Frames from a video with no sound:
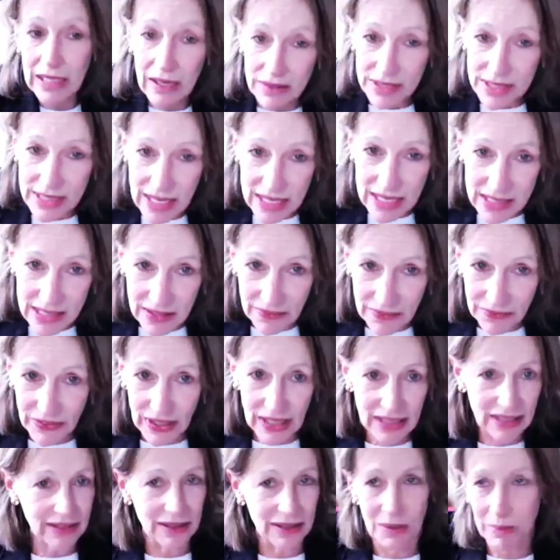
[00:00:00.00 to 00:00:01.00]
else has to
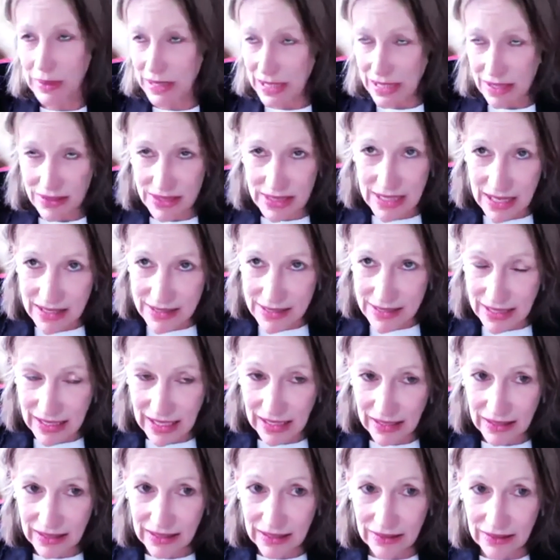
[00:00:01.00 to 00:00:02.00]
fight. Nobody else has to
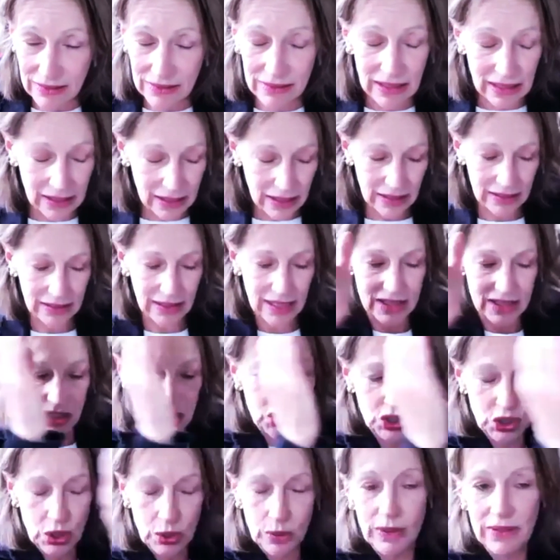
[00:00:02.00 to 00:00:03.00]
get killed. Let's
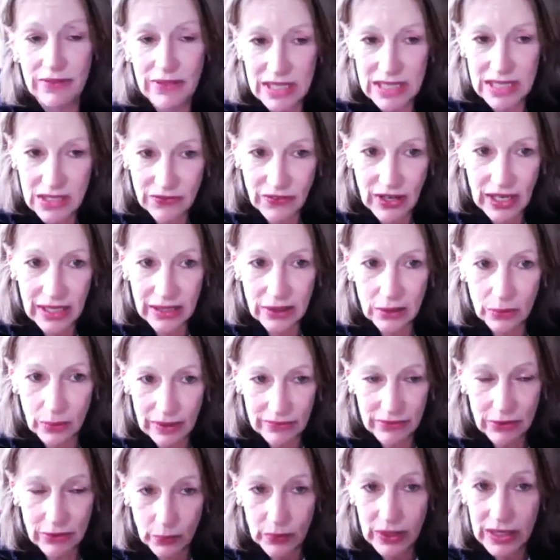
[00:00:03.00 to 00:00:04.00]
two of us fight.
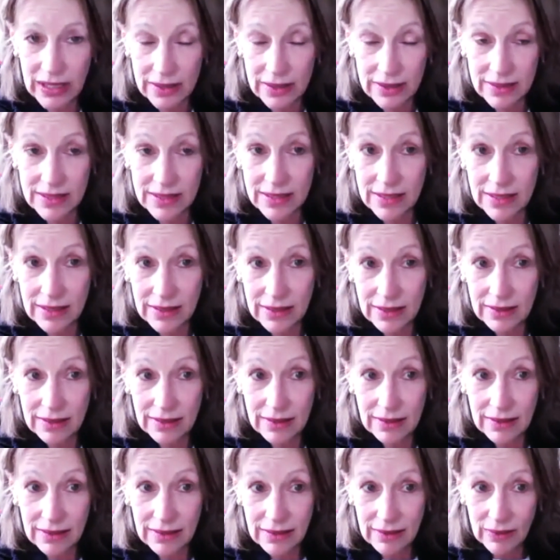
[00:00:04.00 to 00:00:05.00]
Whoever wins,
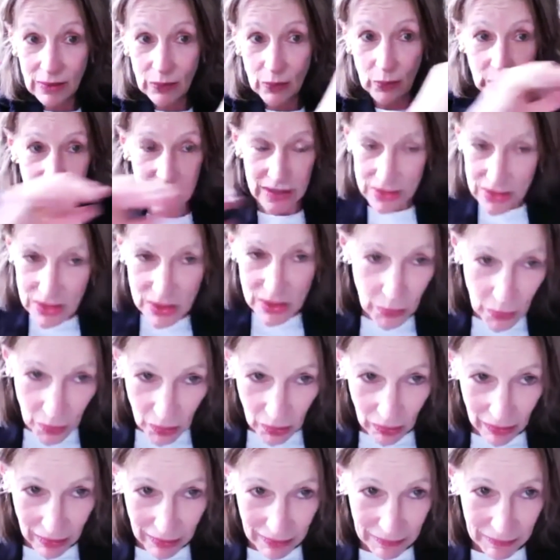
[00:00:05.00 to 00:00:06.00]
wins the
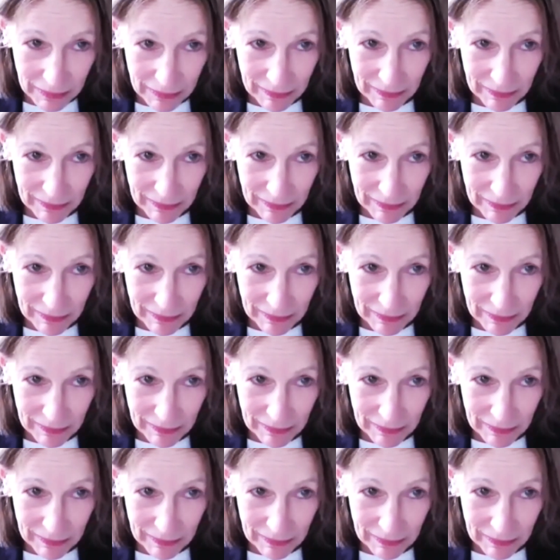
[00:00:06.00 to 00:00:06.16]
war.